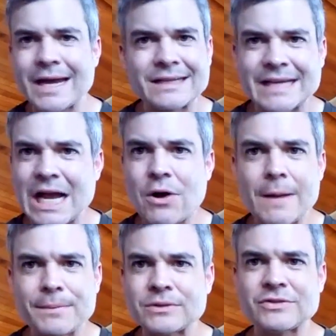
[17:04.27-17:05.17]
And it's how
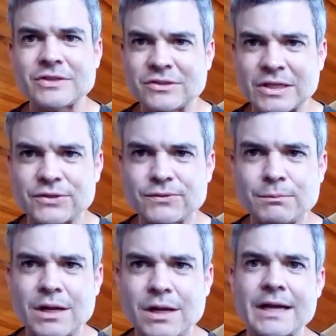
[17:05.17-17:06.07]
I built a
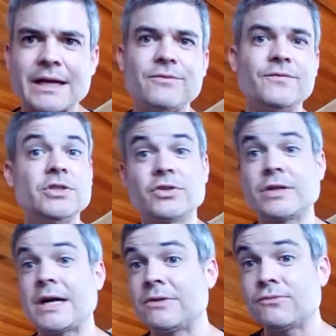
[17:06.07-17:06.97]
successful blog and got
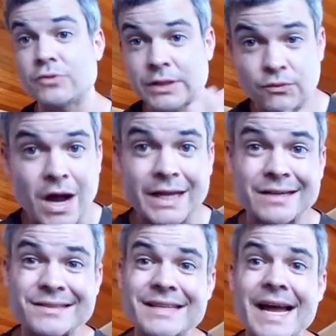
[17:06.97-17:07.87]
featured on really
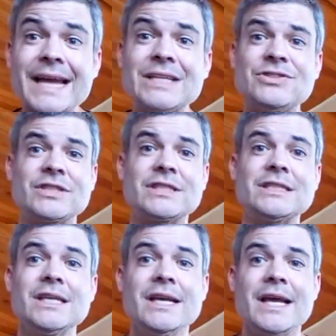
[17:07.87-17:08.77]
rocking sites
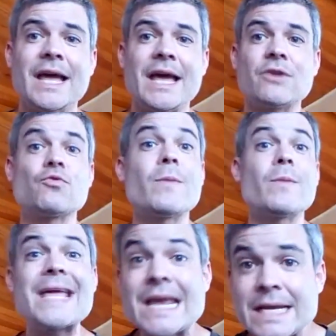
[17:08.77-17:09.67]
and grew my
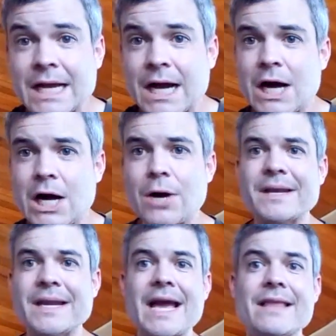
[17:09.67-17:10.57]
income
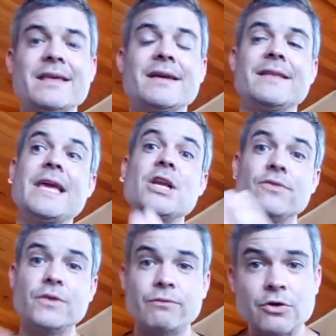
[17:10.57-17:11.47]
and had the
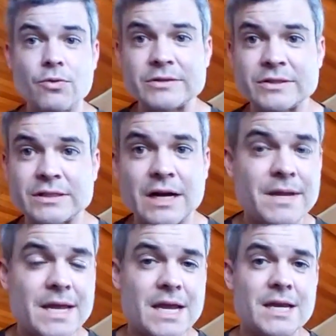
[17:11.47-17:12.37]
interview requests come
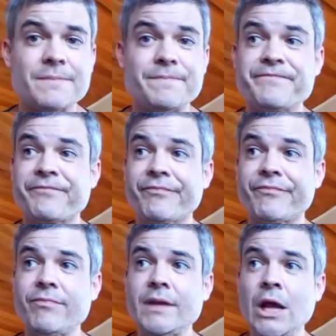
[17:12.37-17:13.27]
in, and
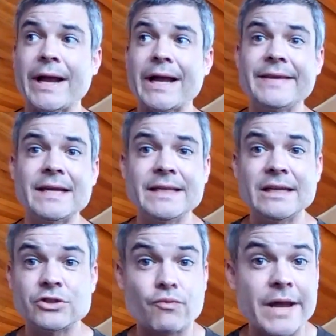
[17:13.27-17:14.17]
how I got the
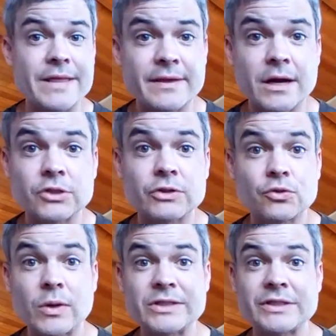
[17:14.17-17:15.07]
idea to write the
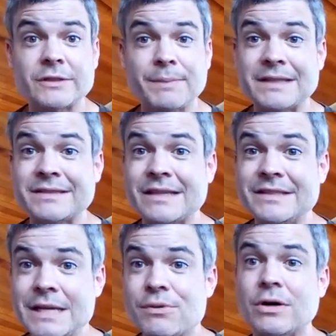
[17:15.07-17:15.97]
126 bite-sized
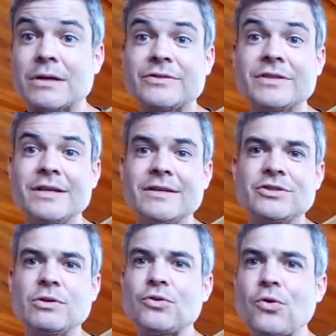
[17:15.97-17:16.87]
ebooks.
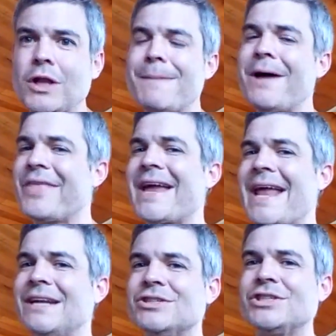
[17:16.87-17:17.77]
So it's all about that
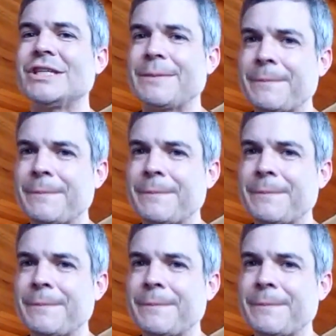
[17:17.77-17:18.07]
energy.